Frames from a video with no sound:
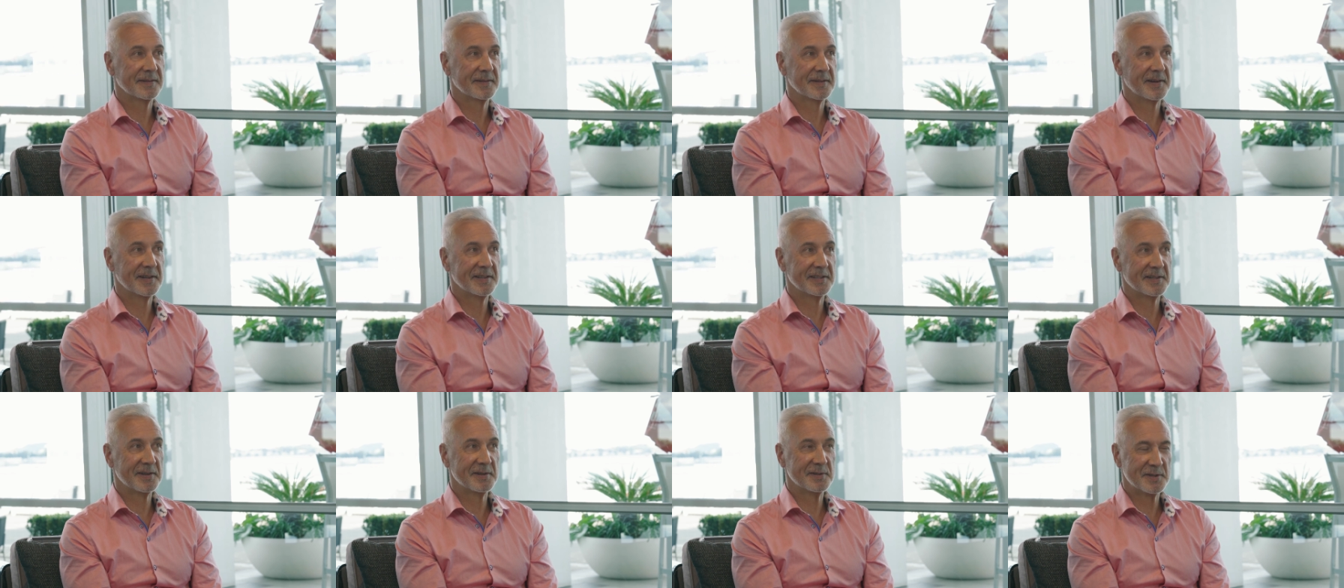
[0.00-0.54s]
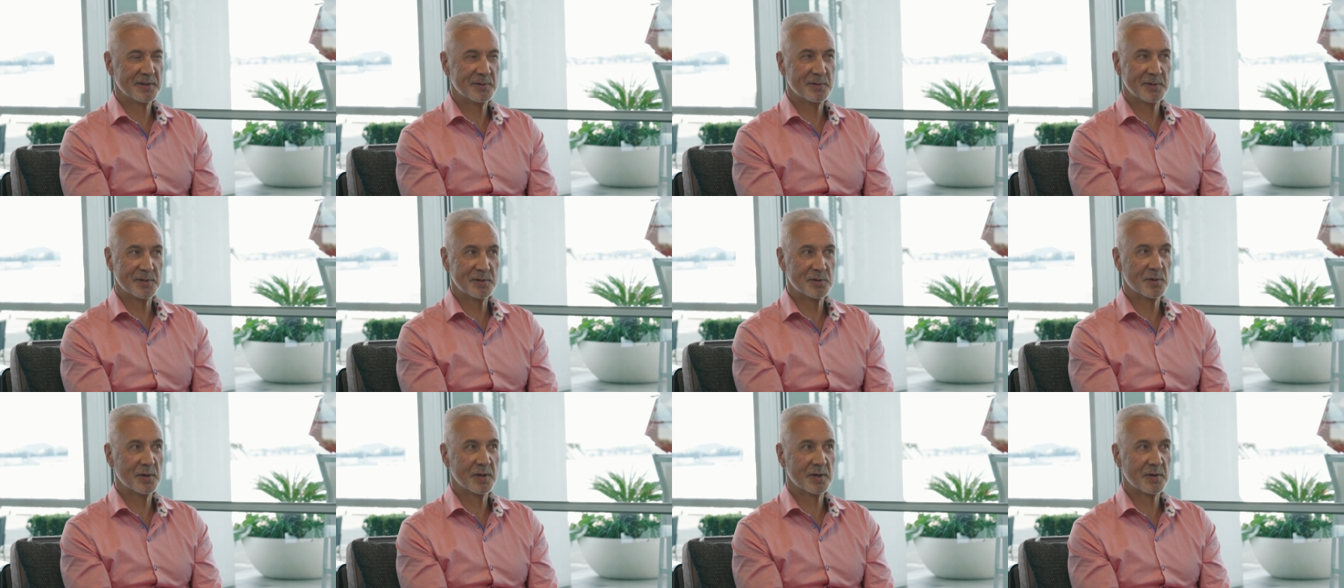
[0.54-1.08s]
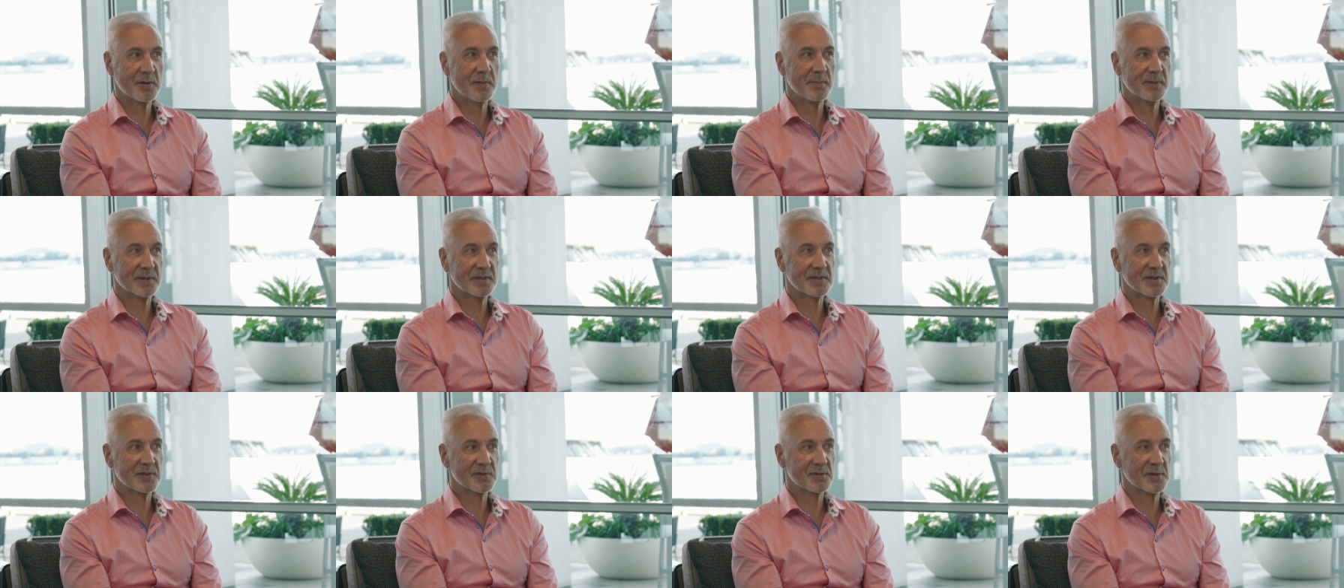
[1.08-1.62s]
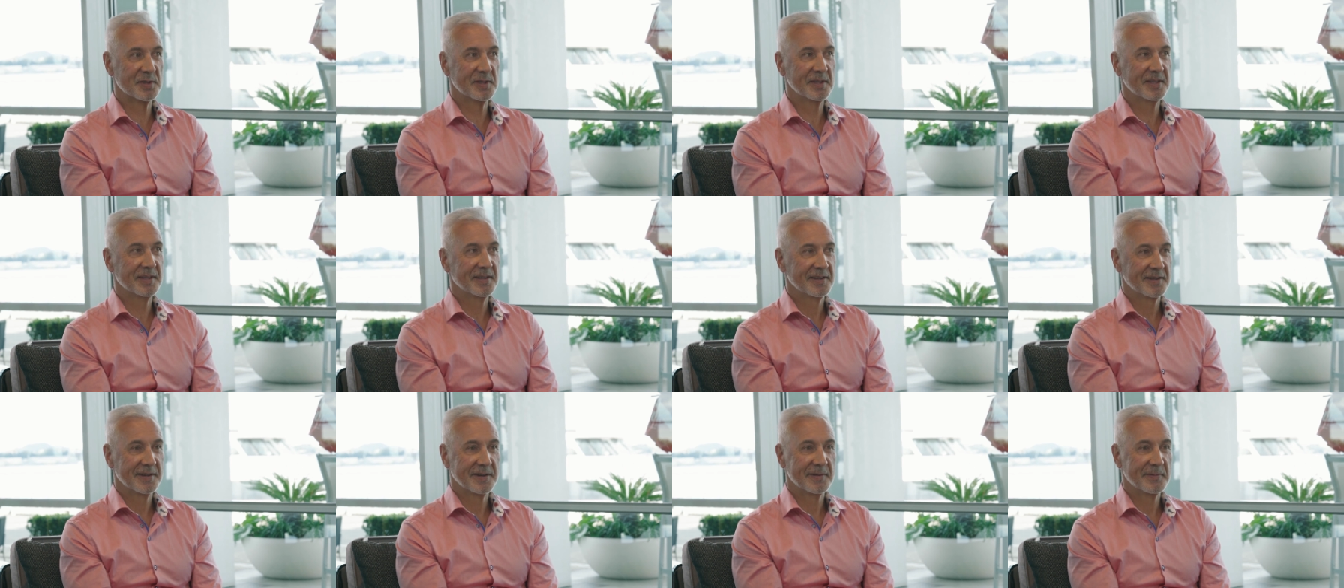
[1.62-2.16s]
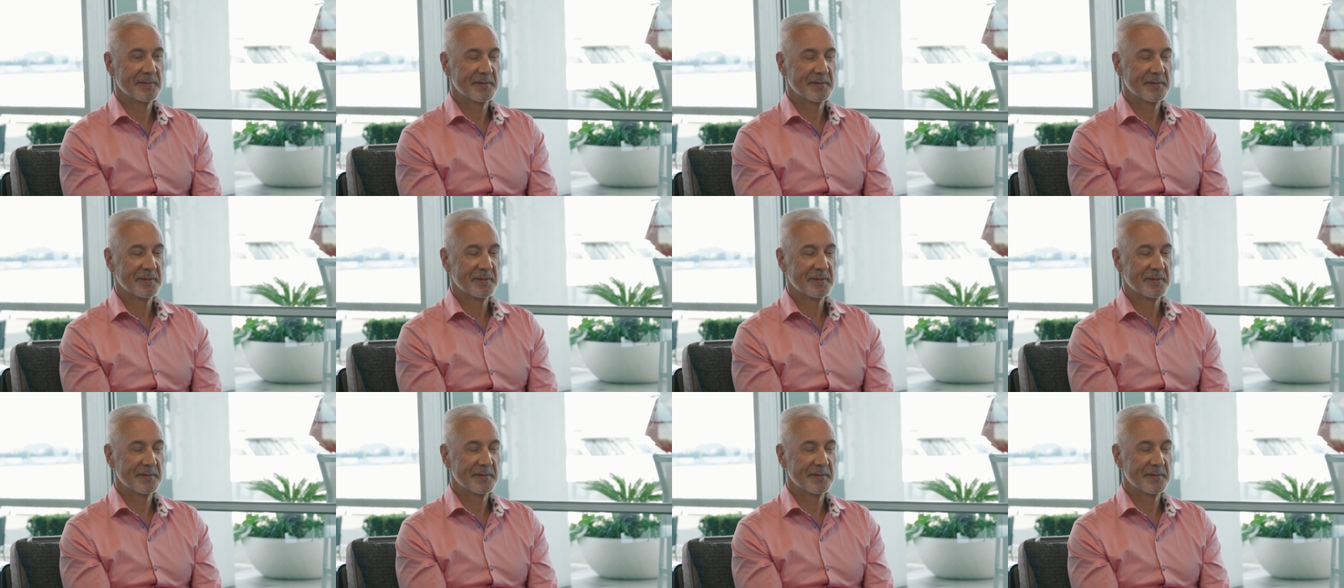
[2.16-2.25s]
I, I do enjoy competition. Mm.